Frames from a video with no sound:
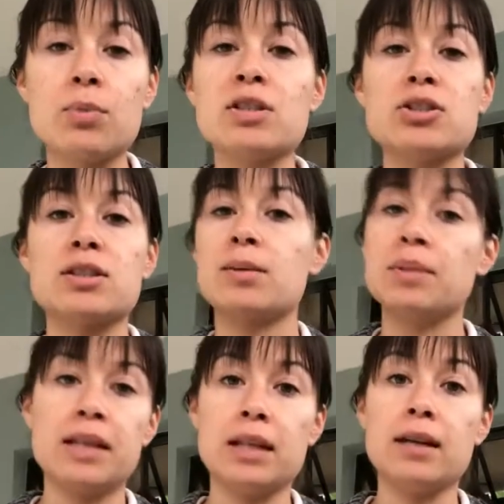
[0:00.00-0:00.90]
then we just
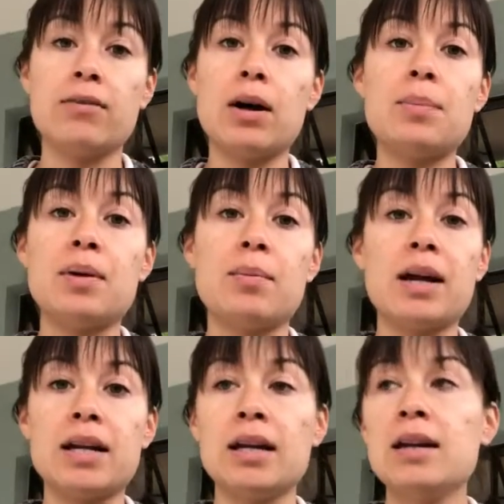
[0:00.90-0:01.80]
completely give up. And
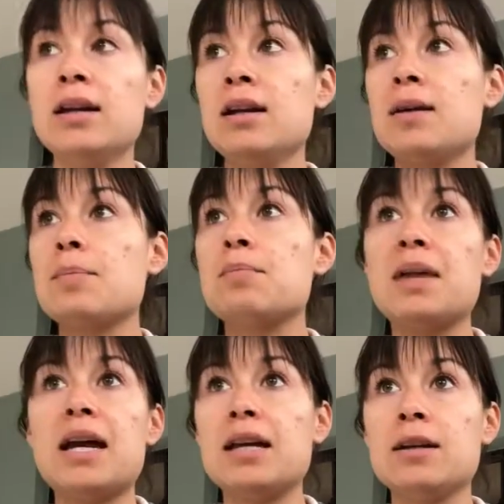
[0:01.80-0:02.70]
by
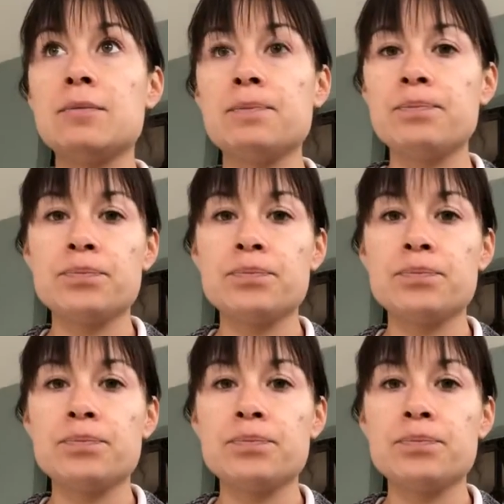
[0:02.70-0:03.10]
May,